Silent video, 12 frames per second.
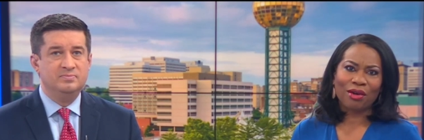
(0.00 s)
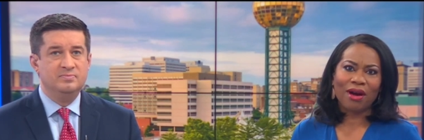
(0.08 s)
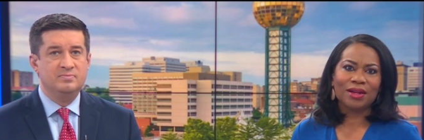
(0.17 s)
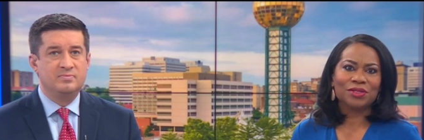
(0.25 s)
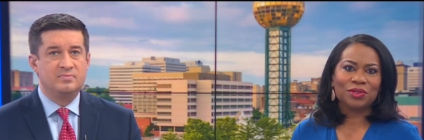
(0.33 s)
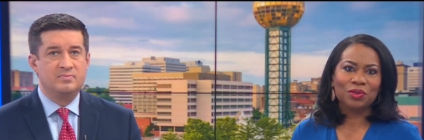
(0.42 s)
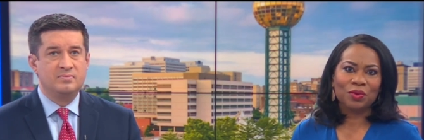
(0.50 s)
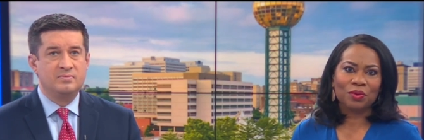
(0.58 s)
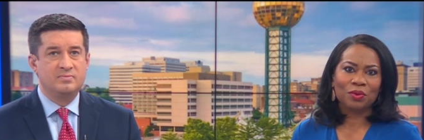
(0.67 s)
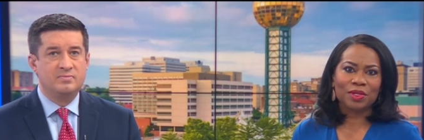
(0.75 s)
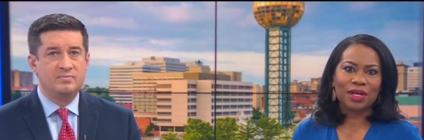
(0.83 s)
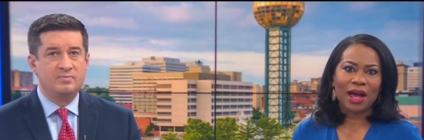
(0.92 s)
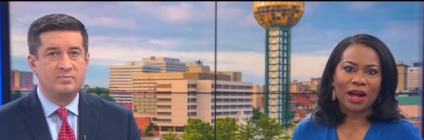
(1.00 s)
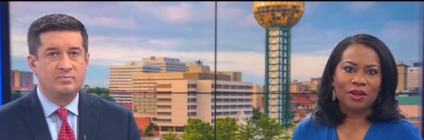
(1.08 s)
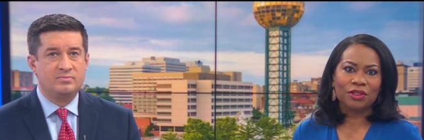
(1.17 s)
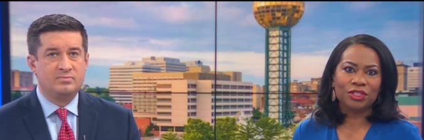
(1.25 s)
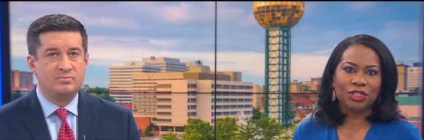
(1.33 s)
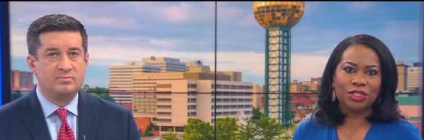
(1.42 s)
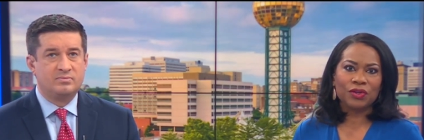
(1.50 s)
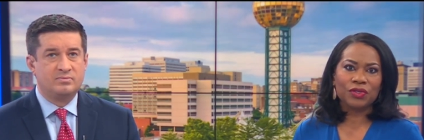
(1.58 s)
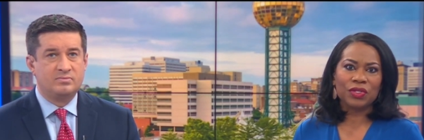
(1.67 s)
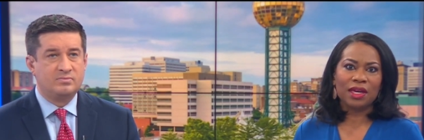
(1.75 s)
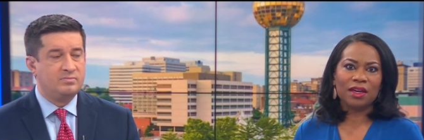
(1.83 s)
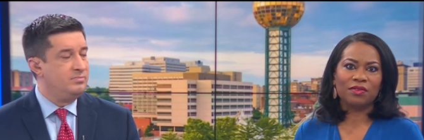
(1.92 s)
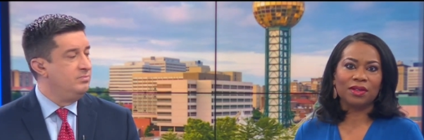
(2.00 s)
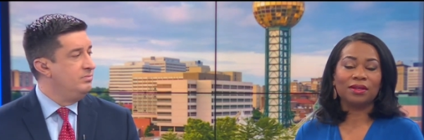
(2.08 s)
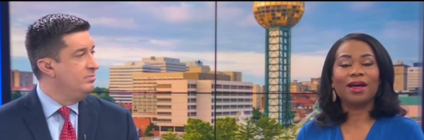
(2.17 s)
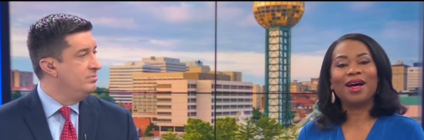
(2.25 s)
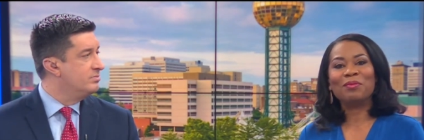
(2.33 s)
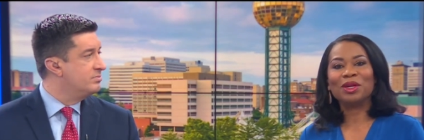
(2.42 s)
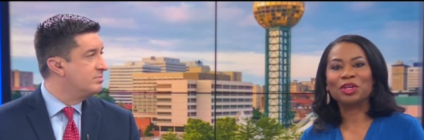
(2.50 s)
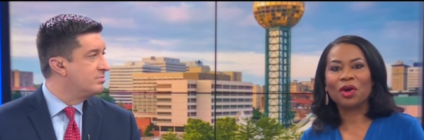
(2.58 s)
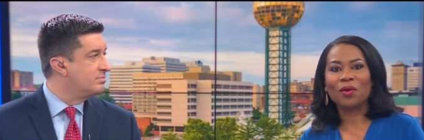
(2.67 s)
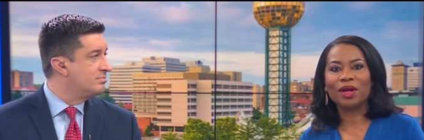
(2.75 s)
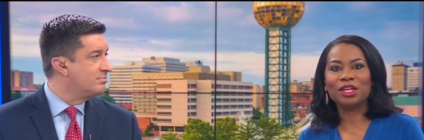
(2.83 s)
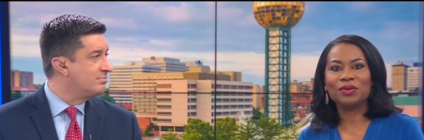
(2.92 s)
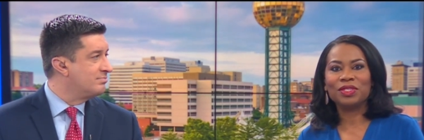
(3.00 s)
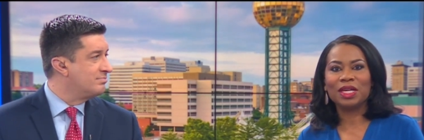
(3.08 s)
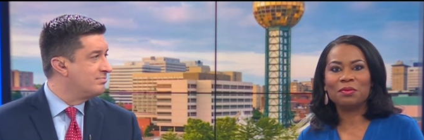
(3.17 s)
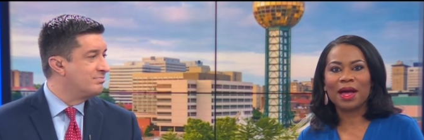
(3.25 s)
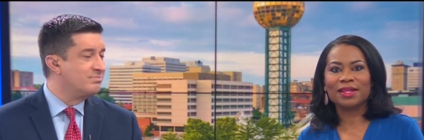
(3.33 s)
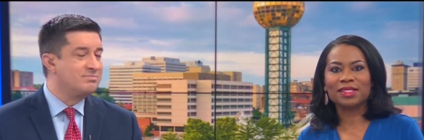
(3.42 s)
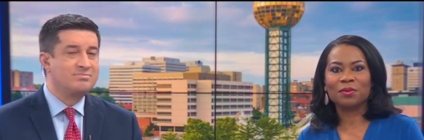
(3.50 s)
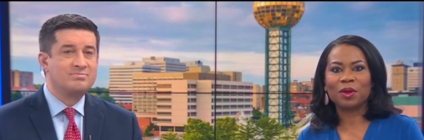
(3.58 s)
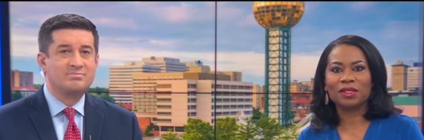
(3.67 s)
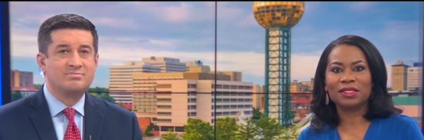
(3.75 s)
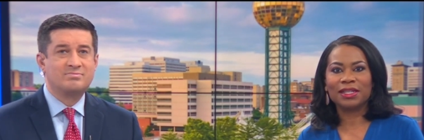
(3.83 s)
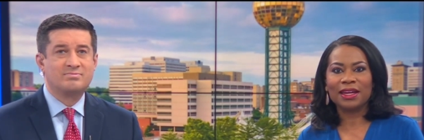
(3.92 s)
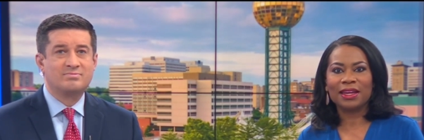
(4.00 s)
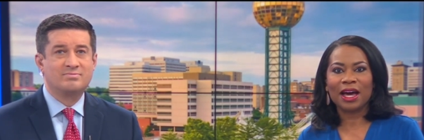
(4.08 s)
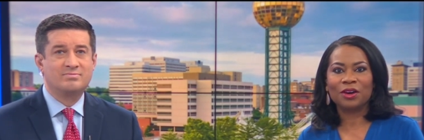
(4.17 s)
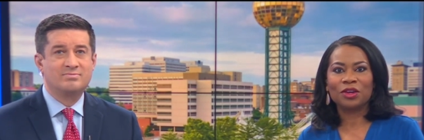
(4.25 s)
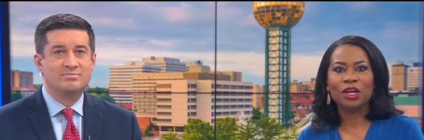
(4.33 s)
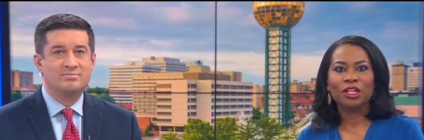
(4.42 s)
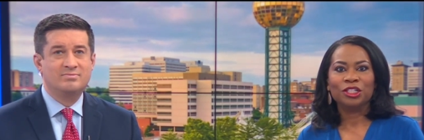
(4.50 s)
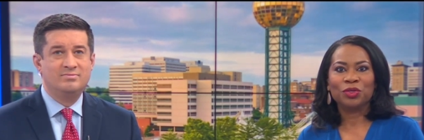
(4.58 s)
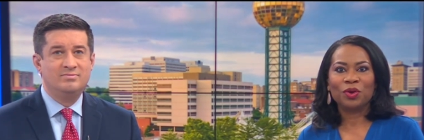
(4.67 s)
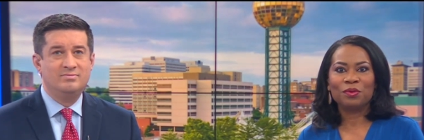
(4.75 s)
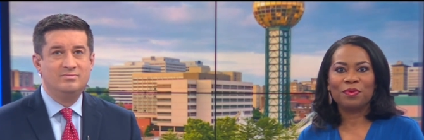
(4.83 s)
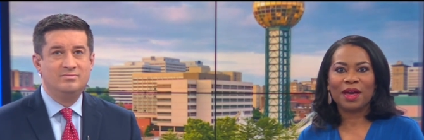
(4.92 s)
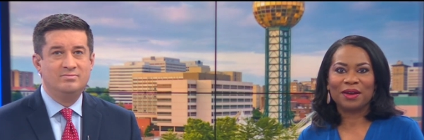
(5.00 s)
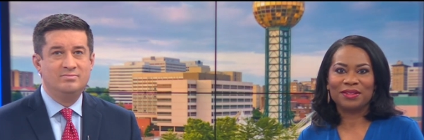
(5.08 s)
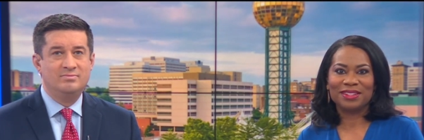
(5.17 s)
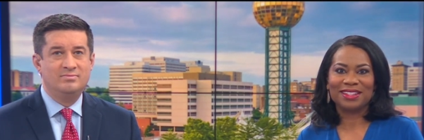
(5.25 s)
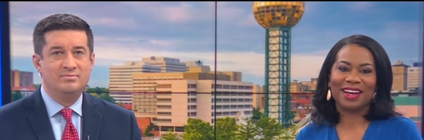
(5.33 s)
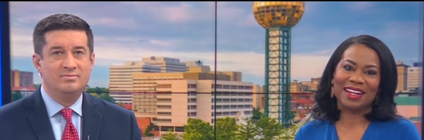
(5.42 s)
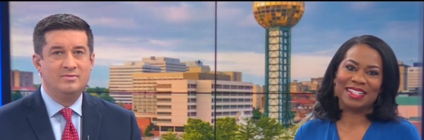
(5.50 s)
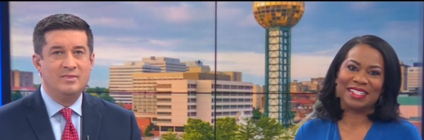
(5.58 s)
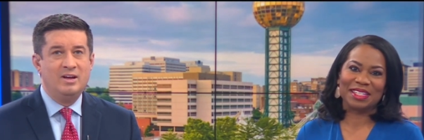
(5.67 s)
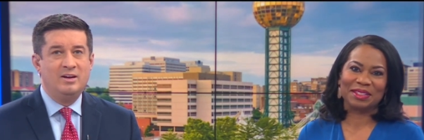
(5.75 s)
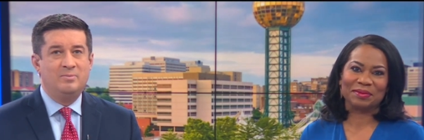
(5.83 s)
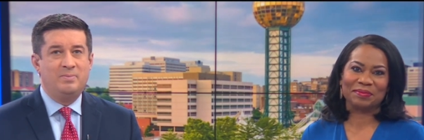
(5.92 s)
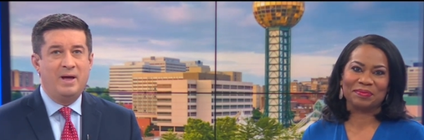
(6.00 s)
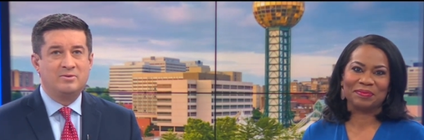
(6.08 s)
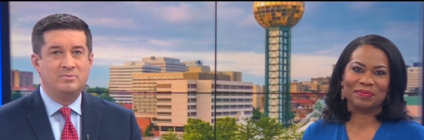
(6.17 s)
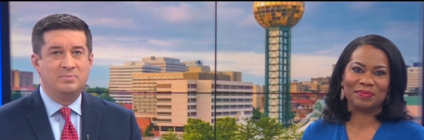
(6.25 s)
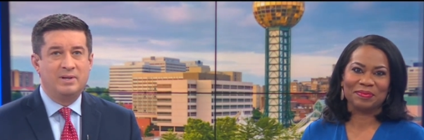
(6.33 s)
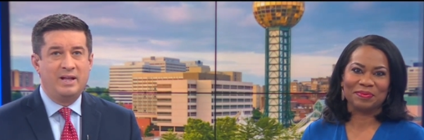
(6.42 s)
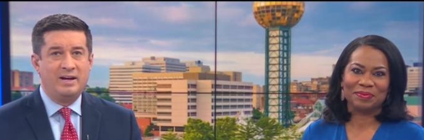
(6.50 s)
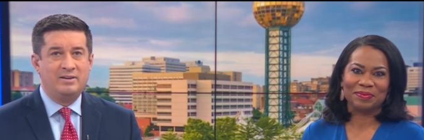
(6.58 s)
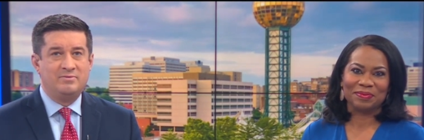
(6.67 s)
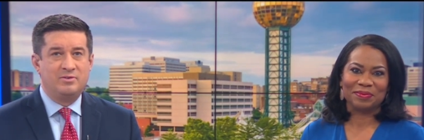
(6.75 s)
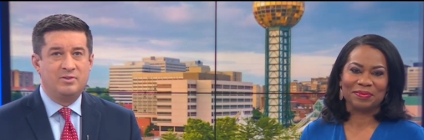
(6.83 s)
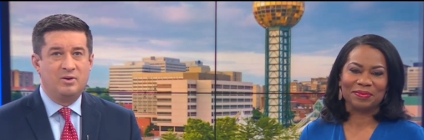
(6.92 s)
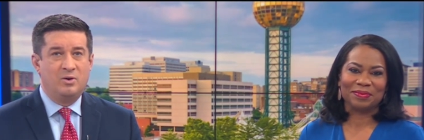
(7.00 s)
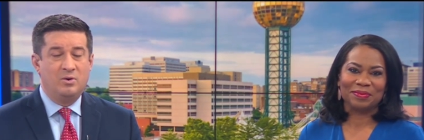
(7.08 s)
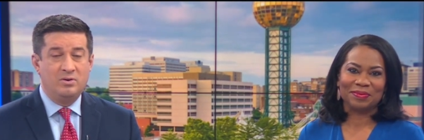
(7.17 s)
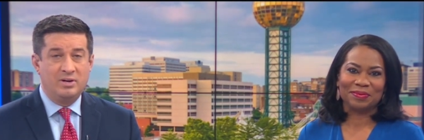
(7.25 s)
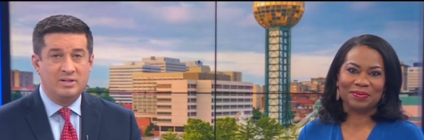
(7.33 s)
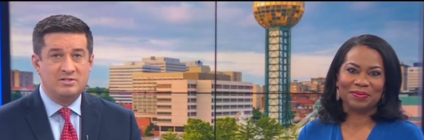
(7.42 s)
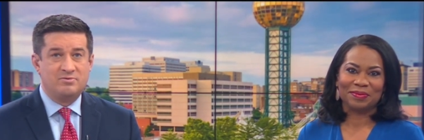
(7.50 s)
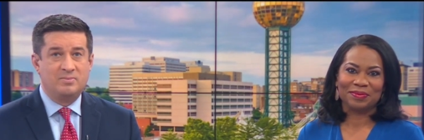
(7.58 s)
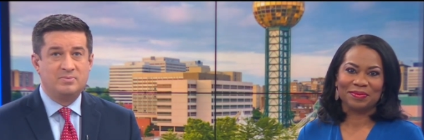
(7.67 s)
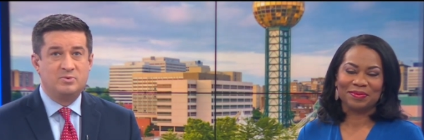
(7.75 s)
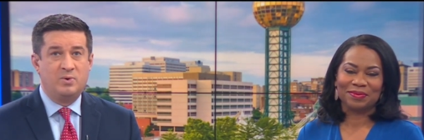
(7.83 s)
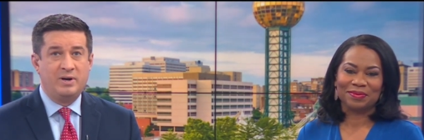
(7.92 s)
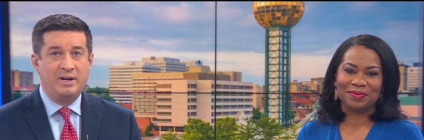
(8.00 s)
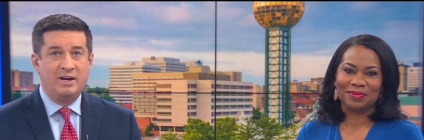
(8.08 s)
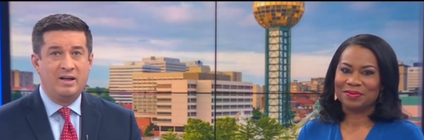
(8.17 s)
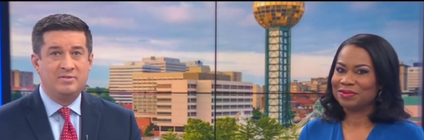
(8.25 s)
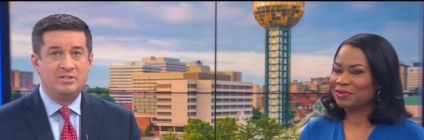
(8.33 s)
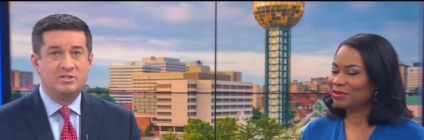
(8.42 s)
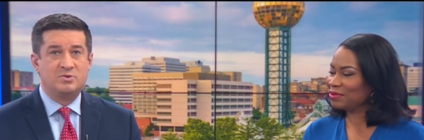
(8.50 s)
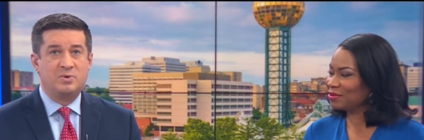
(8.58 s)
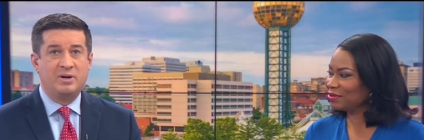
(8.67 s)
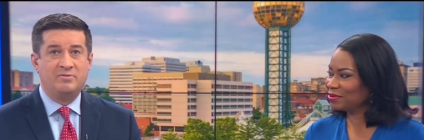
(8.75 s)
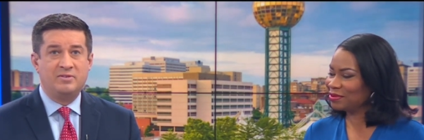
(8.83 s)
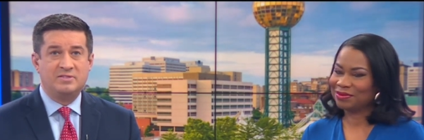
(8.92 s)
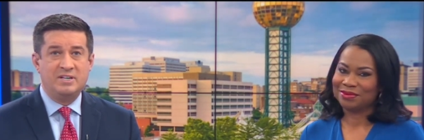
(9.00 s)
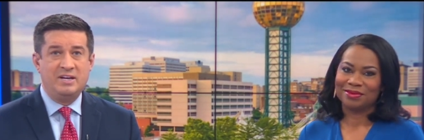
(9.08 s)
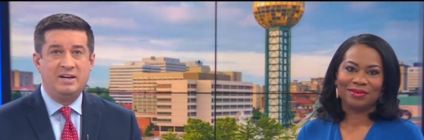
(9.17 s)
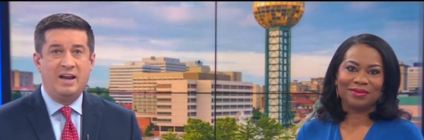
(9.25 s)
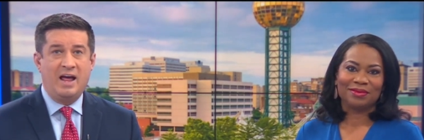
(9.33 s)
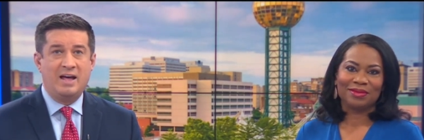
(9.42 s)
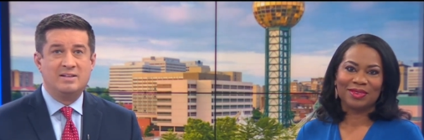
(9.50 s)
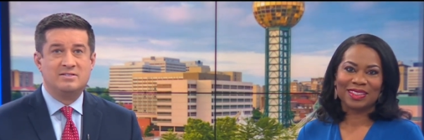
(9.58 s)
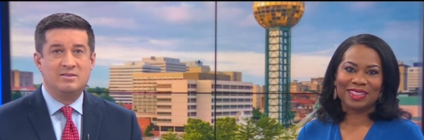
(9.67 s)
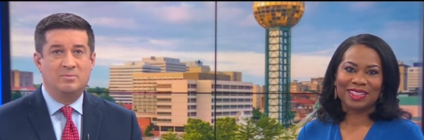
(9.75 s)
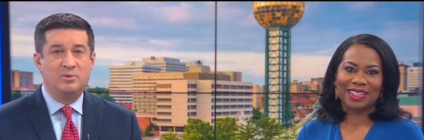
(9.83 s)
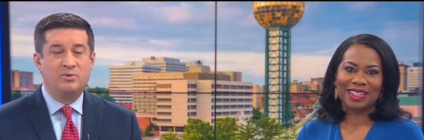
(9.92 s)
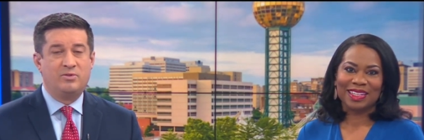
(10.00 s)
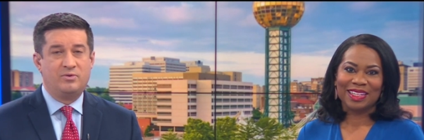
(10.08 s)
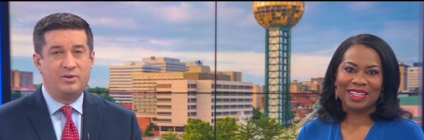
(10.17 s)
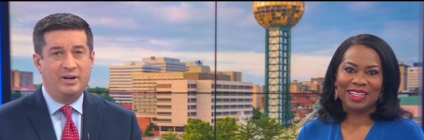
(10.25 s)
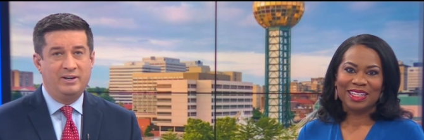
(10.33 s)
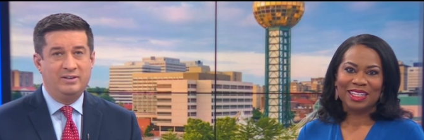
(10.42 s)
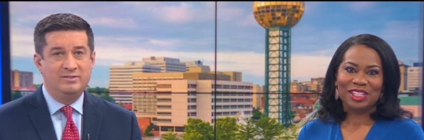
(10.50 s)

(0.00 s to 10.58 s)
Speaker 1: High School will retire the jersey of alum and current UT basketball standout Jordan
Speaker 2: Bowden tonight. Bowden played for the Hornets from 2011 to 2015 as number three.